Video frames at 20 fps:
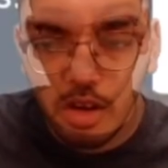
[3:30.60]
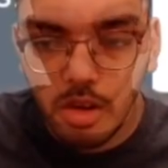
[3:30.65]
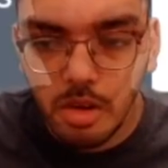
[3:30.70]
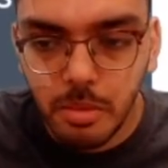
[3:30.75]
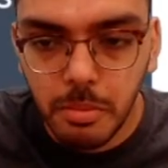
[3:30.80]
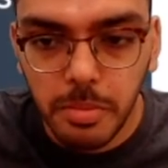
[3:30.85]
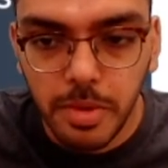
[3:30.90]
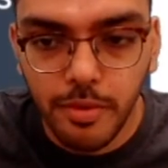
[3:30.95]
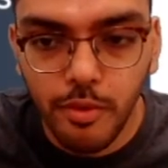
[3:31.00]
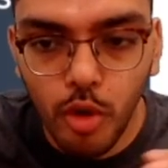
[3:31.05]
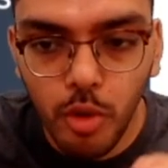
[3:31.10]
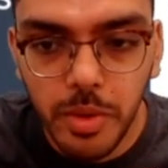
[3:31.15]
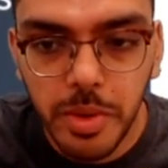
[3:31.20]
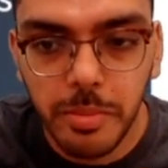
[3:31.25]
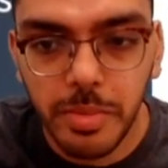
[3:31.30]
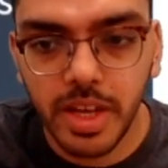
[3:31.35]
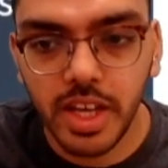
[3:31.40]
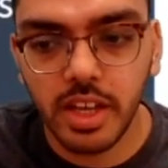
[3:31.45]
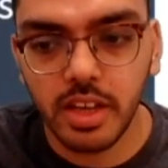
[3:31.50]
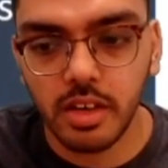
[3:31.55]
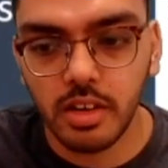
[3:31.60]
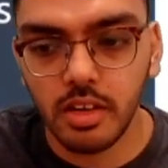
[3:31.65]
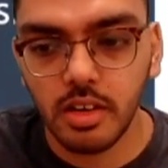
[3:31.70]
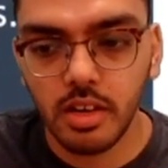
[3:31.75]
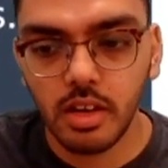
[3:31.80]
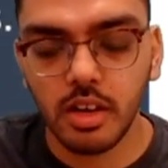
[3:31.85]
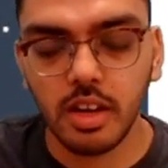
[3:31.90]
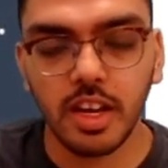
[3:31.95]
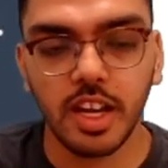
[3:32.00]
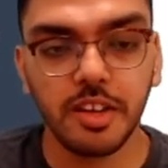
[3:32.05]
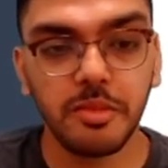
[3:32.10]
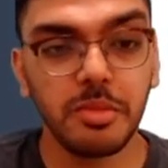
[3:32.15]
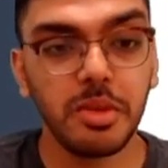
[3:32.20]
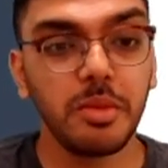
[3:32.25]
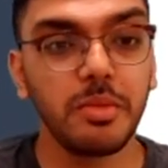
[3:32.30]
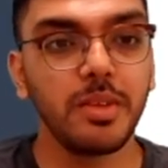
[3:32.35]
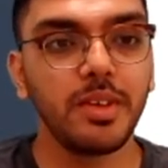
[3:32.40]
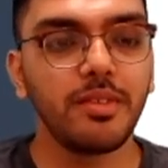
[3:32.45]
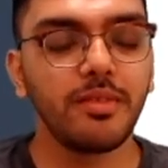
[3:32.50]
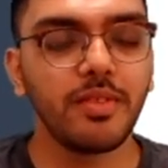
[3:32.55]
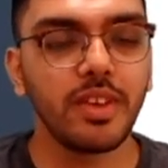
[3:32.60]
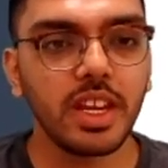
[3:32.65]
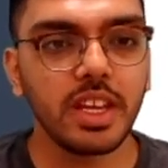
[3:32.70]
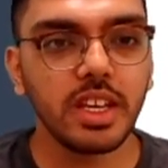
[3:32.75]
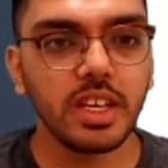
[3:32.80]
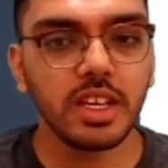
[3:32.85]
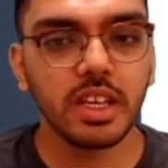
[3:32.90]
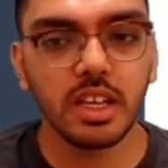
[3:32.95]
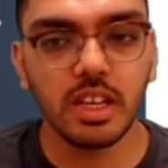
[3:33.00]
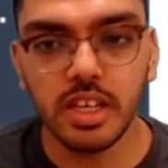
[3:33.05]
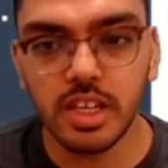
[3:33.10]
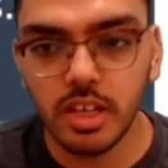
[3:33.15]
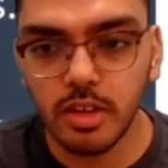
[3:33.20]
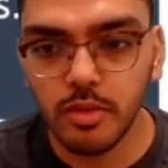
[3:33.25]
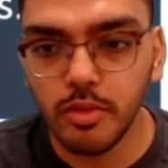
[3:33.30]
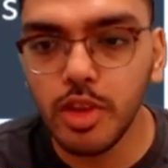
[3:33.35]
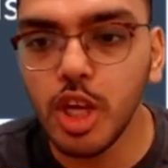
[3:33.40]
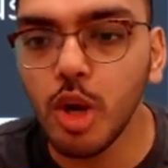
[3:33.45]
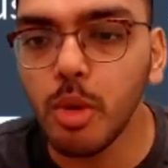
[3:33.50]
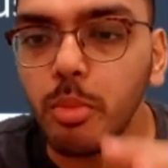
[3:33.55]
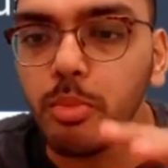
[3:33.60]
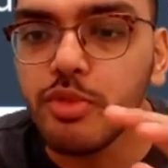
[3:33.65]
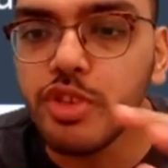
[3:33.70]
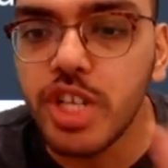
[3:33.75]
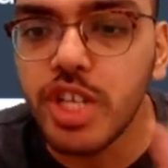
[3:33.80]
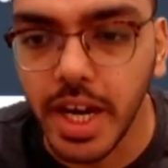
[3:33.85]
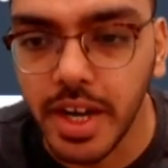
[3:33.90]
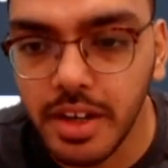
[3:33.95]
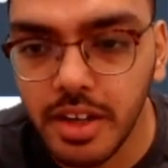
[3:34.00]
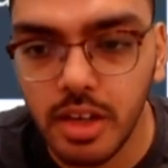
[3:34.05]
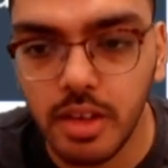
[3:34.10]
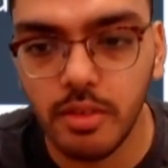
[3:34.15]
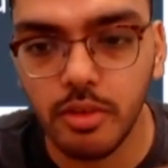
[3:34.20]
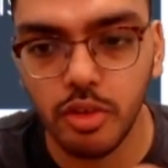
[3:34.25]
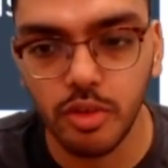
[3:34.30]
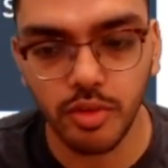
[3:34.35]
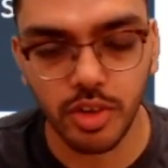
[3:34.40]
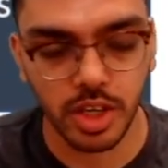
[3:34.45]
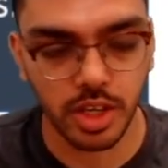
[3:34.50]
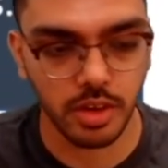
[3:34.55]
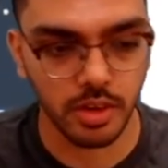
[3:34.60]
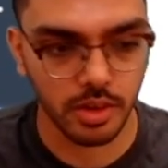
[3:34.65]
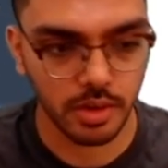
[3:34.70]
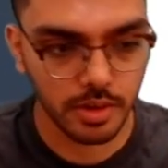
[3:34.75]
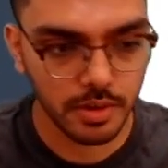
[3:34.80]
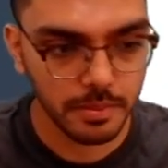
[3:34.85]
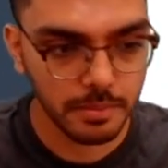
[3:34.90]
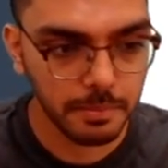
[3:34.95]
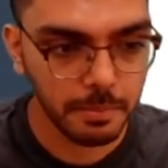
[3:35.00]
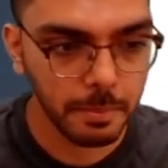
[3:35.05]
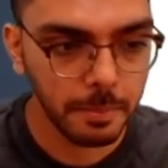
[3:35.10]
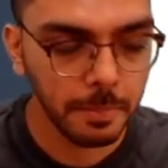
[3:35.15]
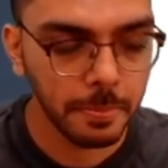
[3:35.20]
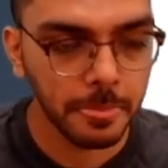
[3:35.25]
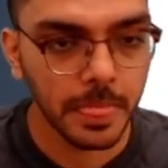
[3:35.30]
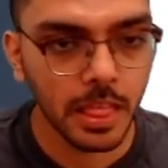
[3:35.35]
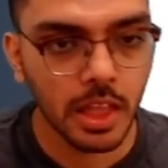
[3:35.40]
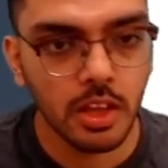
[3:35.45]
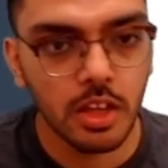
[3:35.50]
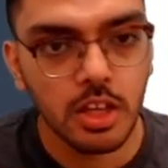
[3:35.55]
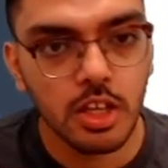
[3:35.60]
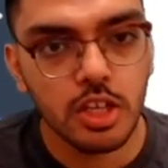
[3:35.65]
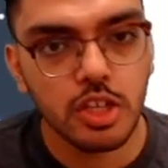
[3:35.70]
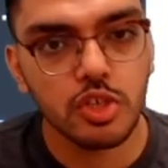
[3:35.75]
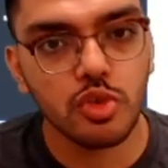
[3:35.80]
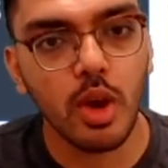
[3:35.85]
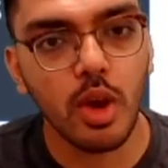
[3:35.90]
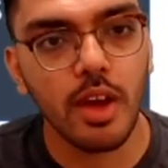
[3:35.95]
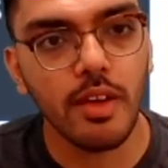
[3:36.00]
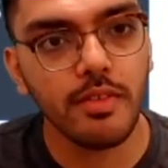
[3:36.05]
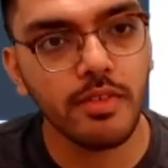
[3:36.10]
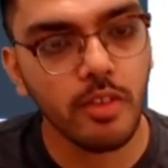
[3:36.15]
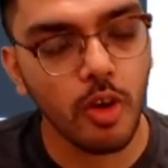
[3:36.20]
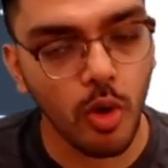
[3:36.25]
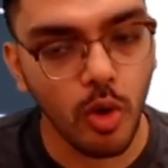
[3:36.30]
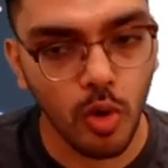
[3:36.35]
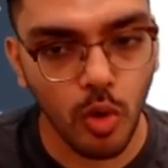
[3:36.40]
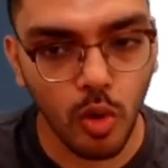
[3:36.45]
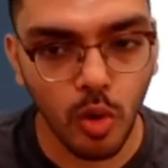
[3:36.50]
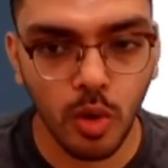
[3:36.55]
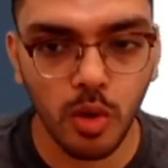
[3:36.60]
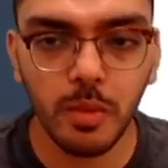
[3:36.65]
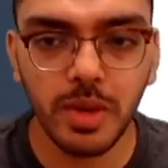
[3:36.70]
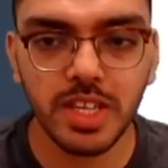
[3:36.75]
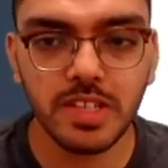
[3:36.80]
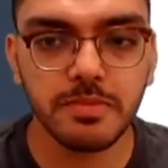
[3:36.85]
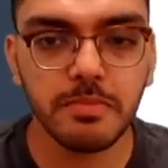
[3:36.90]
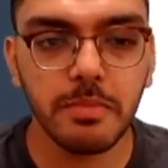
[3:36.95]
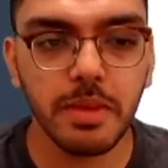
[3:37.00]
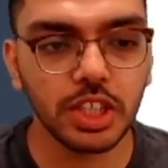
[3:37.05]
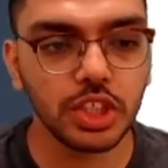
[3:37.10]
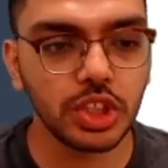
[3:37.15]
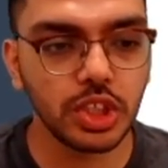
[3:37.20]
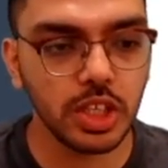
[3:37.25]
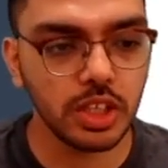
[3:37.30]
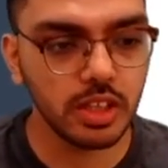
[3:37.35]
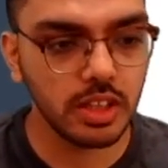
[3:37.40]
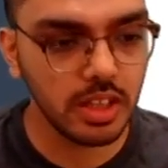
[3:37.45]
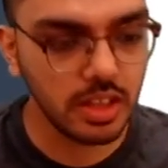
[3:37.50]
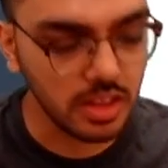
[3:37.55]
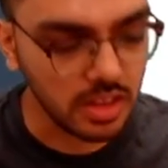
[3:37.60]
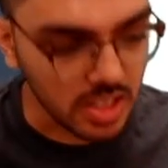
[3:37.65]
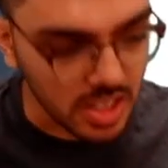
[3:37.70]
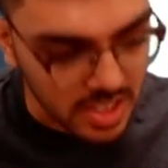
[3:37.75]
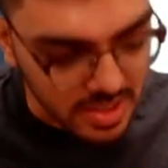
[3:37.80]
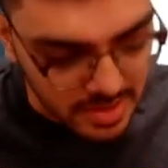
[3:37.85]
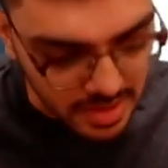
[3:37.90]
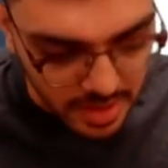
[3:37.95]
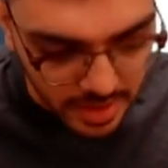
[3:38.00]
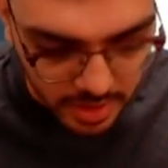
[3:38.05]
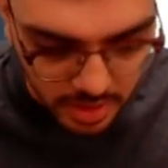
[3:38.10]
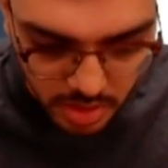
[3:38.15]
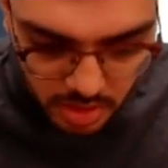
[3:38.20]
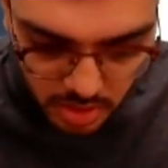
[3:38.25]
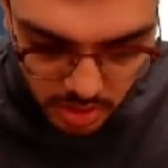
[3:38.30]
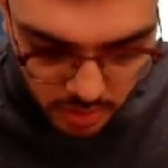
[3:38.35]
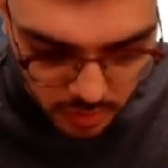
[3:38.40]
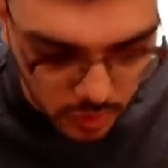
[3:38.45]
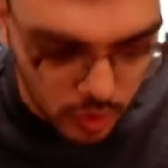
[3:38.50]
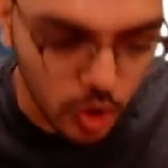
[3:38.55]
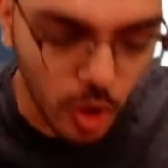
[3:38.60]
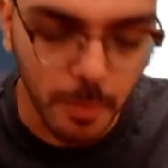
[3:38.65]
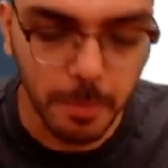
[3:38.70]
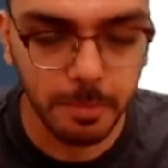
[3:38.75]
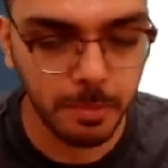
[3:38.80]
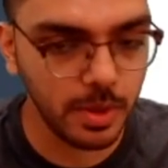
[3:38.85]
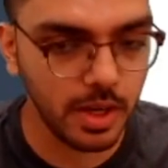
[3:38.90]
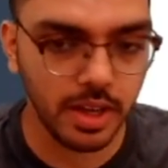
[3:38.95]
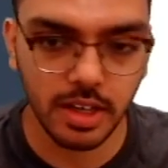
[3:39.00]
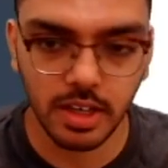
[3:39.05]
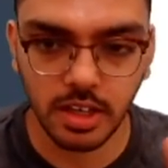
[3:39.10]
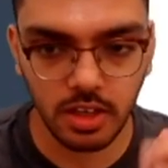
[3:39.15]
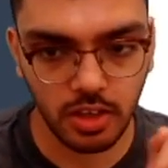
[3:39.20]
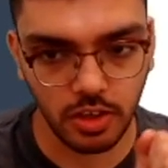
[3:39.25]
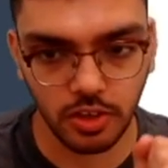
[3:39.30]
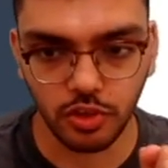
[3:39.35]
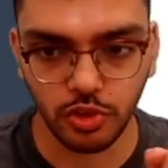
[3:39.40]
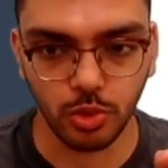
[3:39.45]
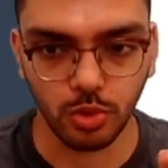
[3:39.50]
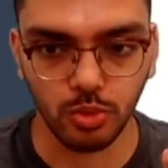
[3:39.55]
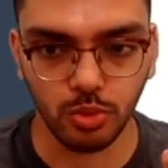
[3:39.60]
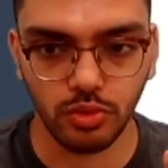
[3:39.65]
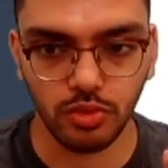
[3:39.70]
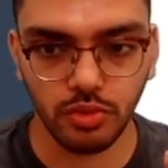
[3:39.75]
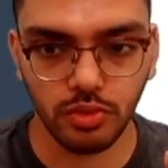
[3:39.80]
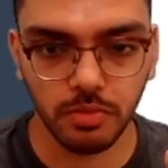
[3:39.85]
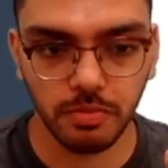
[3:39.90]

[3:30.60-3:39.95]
Before we begin, let me be very clear of the objective over here. So I've always mentioned that these are top 10 issues,